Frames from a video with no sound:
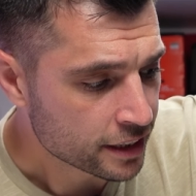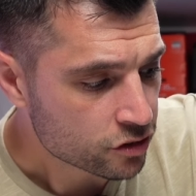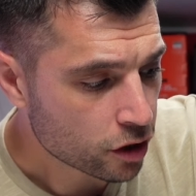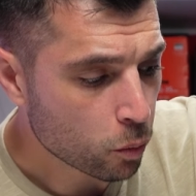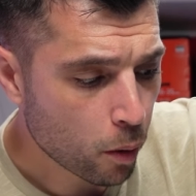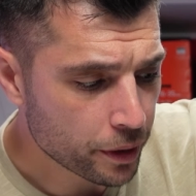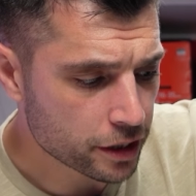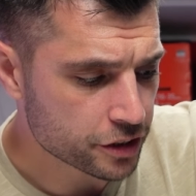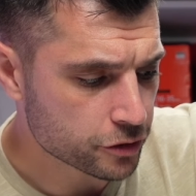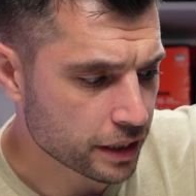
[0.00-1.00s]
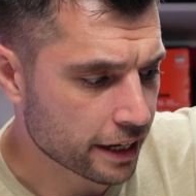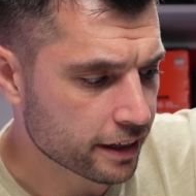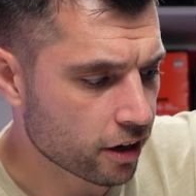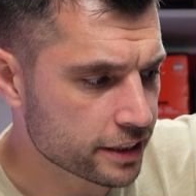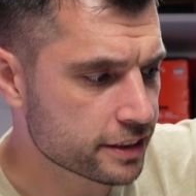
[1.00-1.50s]
So what we're going to do now,
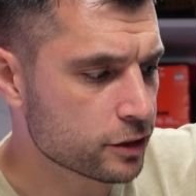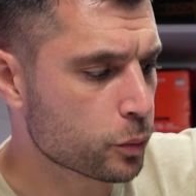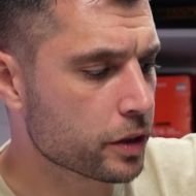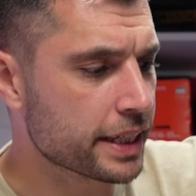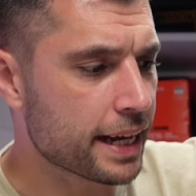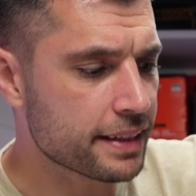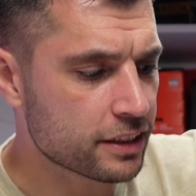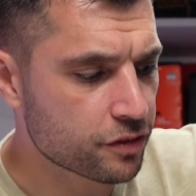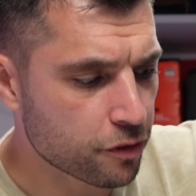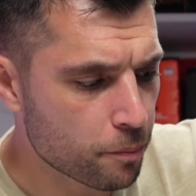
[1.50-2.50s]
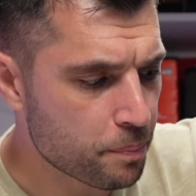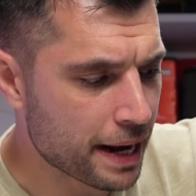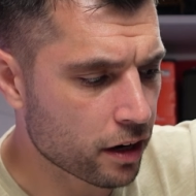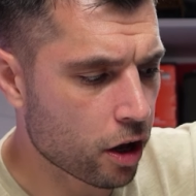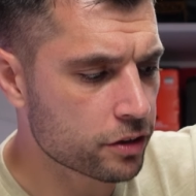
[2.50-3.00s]
guys, is we're going to get this front
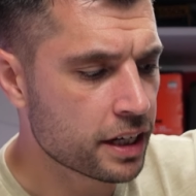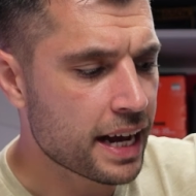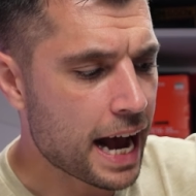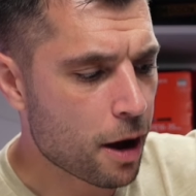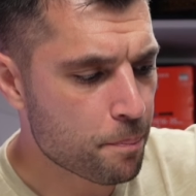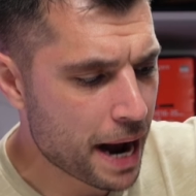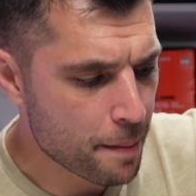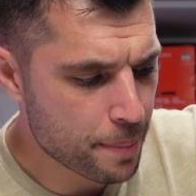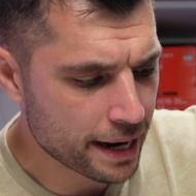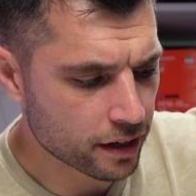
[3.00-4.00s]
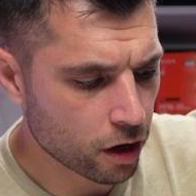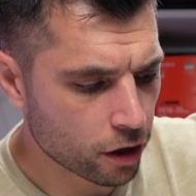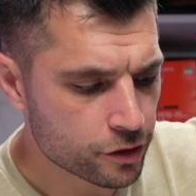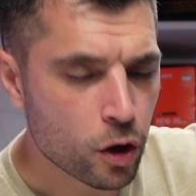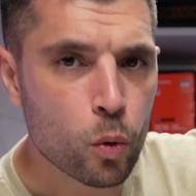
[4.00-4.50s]
panel on, our back panel on.